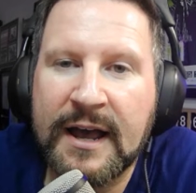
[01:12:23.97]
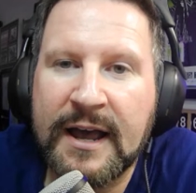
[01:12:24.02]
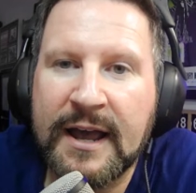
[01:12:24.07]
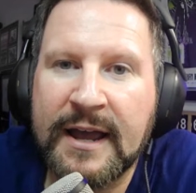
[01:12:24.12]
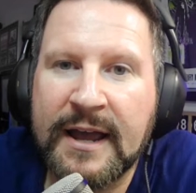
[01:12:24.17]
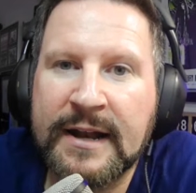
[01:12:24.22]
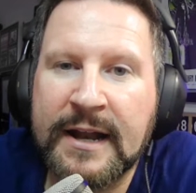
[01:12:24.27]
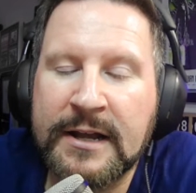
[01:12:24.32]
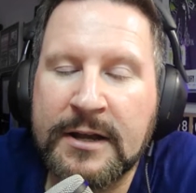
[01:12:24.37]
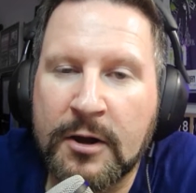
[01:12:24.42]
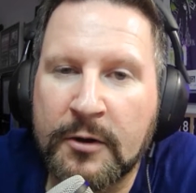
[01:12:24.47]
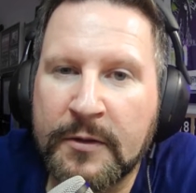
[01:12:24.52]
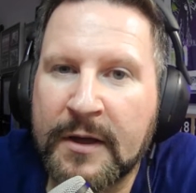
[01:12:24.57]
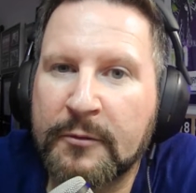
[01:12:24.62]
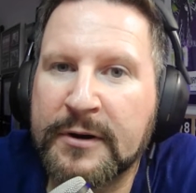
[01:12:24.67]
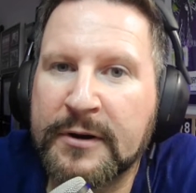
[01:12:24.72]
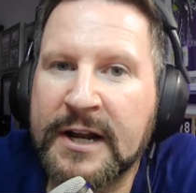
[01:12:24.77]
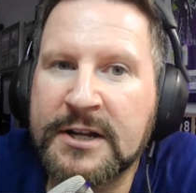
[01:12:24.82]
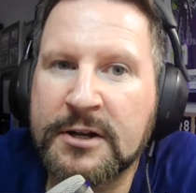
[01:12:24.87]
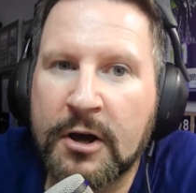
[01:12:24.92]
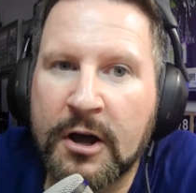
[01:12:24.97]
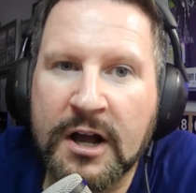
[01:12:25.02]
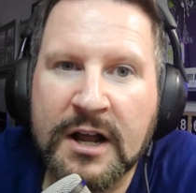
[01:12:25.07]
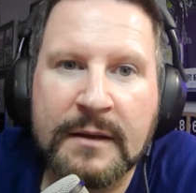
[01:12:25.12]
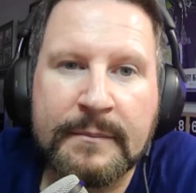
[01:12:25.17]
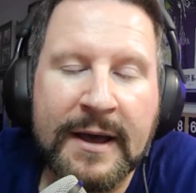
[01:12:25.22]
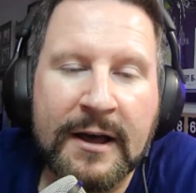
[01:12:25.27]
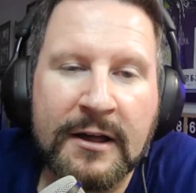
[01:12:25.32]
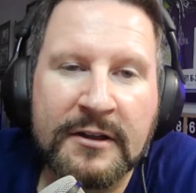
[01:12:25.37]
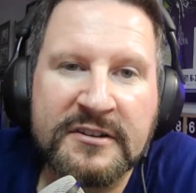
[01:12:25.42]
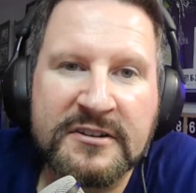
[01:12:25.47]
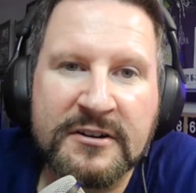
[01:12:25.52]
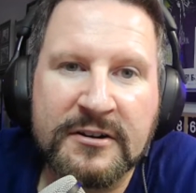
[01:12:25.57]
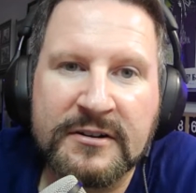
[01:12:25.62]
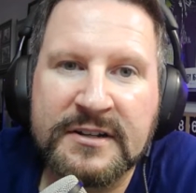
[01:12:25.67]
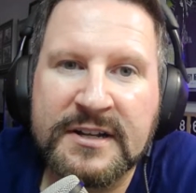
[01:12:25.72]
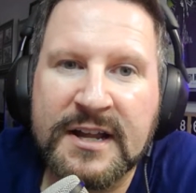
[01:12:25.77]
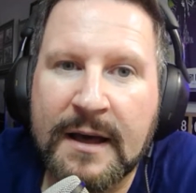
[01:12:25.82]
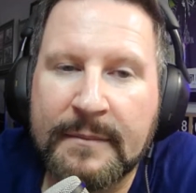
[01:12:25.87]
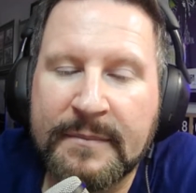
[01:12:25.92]
And I know that when I talk about
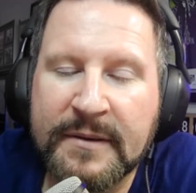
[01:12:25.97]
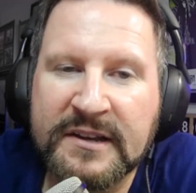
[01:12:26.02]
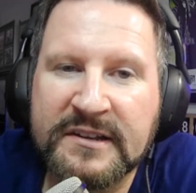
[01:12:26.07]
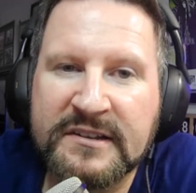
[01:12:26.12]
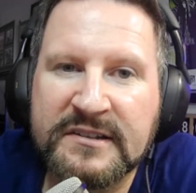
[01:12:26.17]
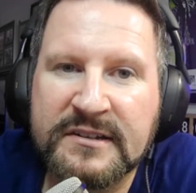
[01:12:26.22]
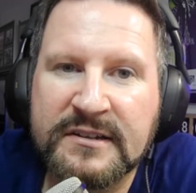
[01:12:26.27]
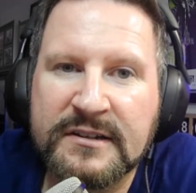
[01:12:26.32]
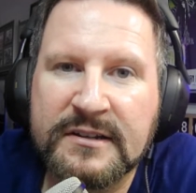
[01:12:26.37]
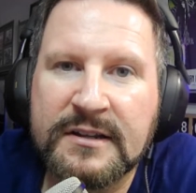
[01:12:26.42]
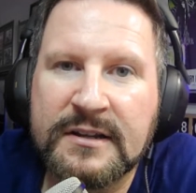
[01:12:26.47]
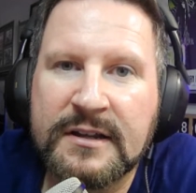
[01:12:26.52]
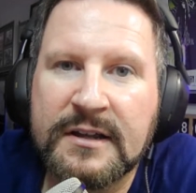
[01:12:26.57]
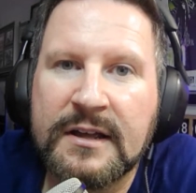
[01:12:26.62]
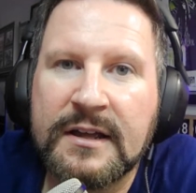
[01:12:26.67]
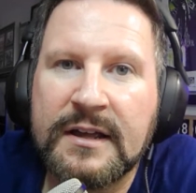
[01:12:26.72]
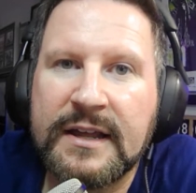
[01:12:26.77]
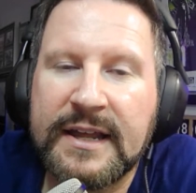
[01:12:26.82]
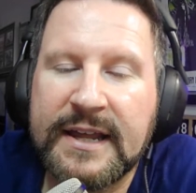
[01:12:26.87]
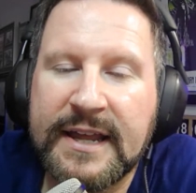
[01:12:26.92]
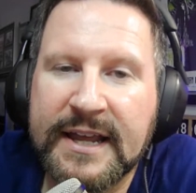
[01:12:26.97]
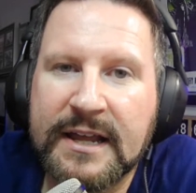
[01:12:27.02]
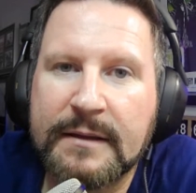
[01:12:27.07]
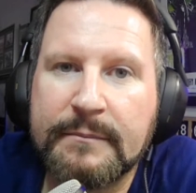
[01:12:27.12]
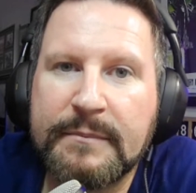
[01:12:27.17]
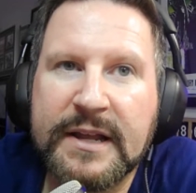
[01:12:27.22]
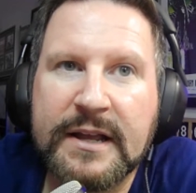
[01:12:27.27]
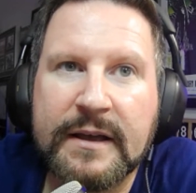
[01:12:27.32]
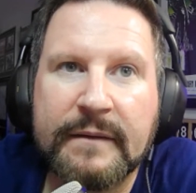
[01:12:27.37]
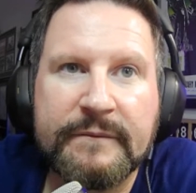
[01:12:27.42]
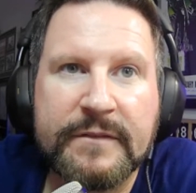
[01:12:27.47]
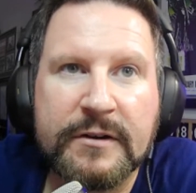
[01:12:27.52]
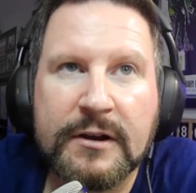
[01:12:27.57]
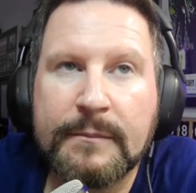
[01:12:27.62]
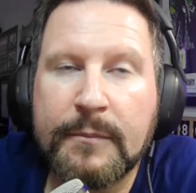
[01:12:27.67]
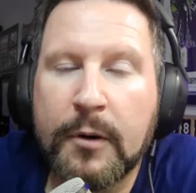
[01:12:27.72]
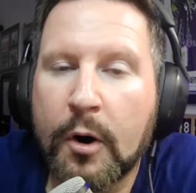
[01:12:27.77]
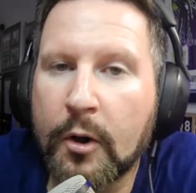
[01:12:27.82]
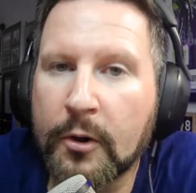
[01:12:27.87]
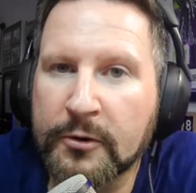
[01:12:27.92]
certain topics, it can become very
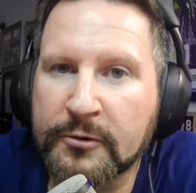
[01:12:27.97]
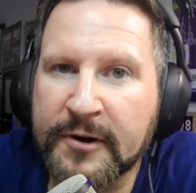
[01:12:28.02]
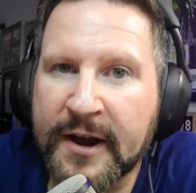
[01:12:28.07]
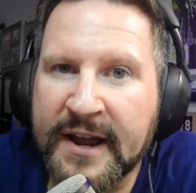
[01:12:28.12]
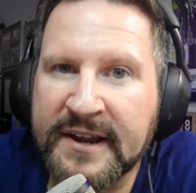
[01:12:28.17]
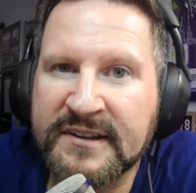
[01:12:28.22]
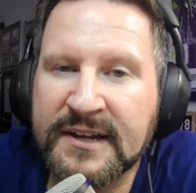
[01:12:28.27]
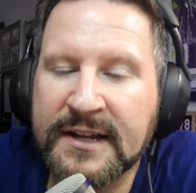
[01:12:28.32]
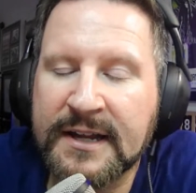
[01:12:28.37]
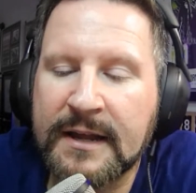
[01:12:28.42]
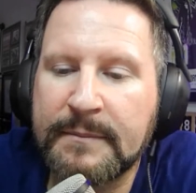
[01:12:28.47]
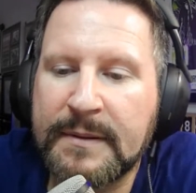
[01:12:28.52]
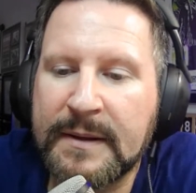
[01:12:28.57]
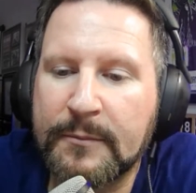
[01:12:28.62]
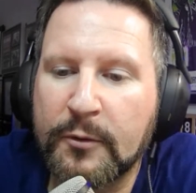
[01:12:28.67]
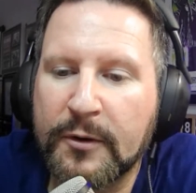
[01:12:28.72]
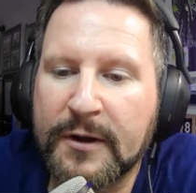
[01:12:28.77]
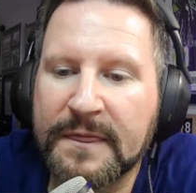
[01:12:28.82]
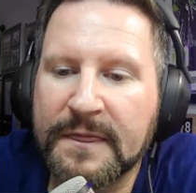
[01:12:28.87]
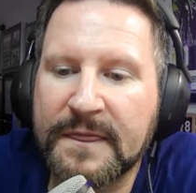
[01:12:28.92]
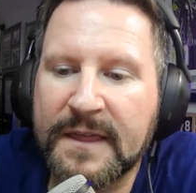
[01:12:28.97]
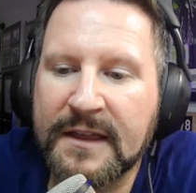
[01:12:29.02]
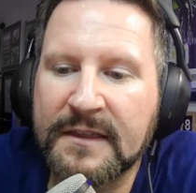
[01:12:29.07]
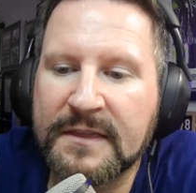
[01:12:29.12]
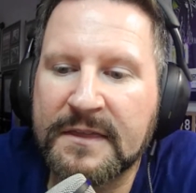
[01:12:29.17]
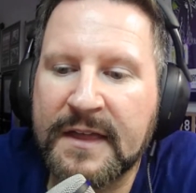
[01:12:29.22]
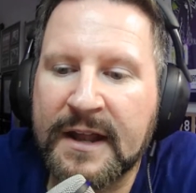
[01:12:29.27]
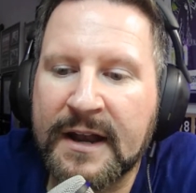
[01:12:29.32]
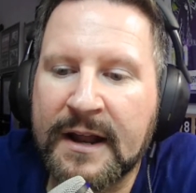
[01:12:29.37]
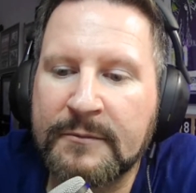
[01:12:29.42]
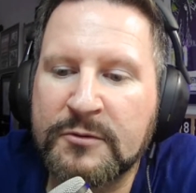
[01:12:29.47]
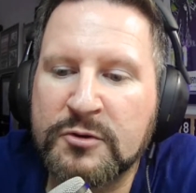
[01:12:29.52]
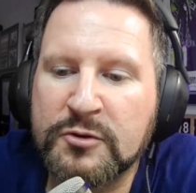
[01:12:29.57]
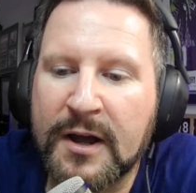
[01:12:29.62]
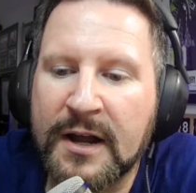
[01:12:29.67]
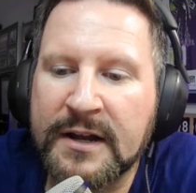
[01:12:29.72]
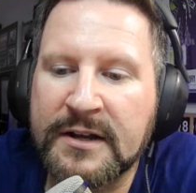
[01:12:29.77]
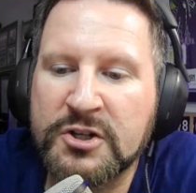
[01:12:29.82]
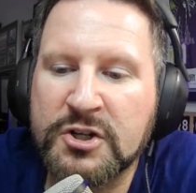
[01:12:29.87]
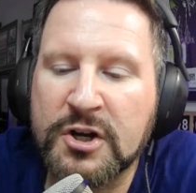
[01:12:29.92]
polarizing and people can think that I'm
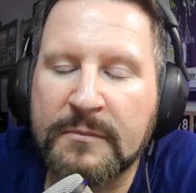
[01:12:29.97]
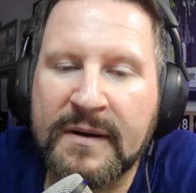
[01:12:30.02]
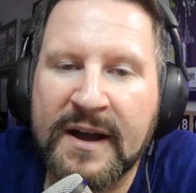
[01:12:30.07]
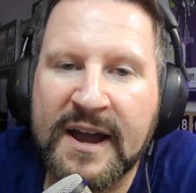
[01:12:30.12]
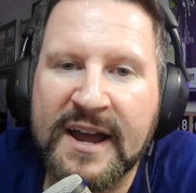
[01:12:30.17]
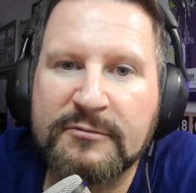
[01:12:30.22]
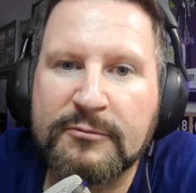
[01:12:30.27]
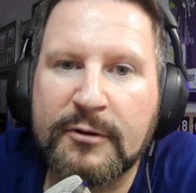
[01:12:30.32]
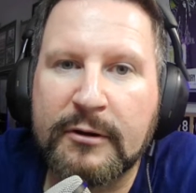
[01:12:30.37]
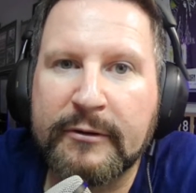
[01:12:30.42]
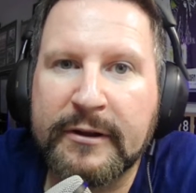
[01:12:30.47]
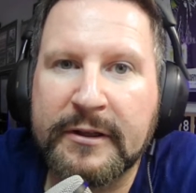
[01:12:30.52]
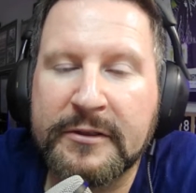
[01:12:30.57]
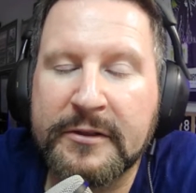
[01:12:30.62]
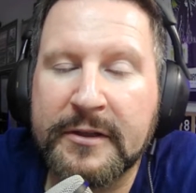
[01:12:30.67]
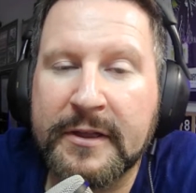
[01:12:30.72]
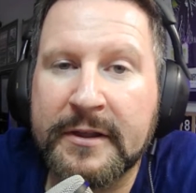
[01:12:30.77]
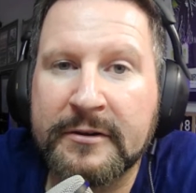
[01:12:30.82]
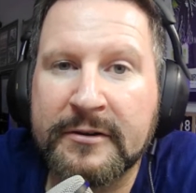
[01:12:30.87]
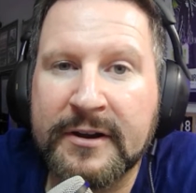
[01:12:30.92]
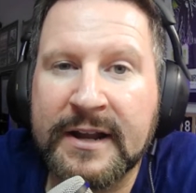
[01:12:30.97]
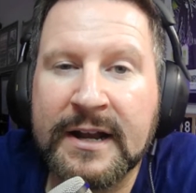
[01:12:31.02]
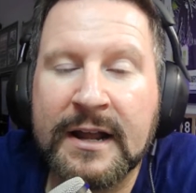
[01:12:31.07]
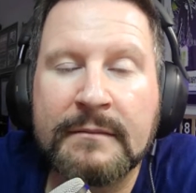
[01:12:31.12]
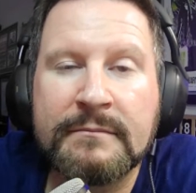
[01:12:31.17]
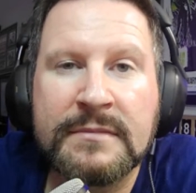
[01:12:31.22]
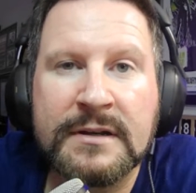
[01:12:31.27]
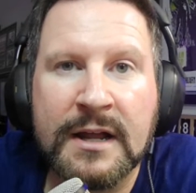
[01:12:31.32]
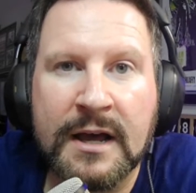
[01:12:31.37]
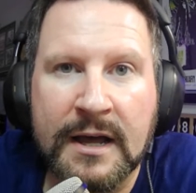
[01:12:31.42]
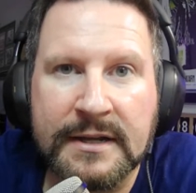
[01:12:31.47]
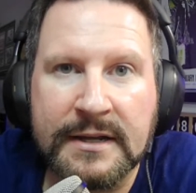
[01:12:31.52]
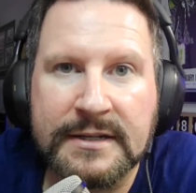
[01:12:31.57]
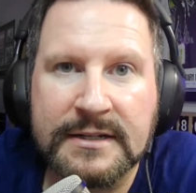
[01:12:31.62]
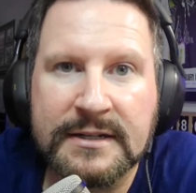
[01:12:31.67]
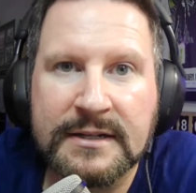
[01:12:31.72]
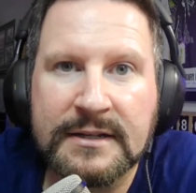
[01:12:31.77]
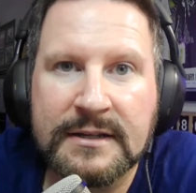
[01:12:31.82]
trying to show bias one way or the other, and I'm not.